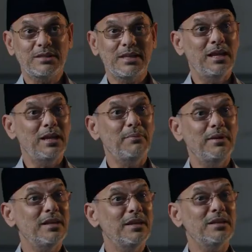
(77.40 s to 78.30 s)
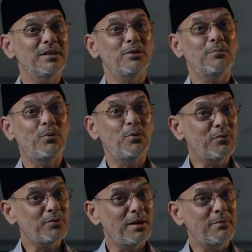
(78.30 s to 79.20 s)
telling me the
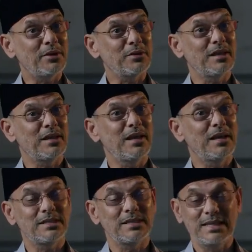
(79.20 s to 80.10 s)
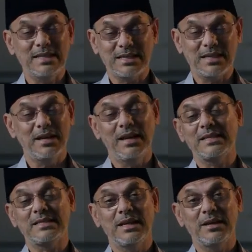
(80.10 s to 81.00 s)
proofs about Hazrat Isa
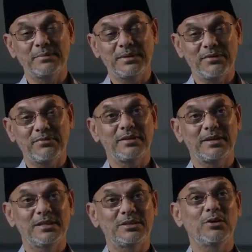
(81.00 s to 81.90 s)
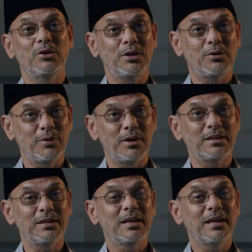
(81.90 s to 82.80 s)
alayhi salam death in the Holy
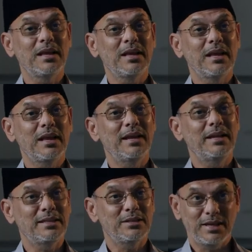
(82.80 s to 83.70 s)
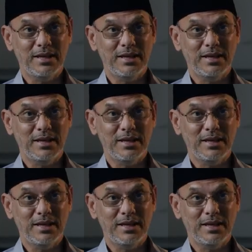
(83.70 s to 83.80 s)
Quran and in the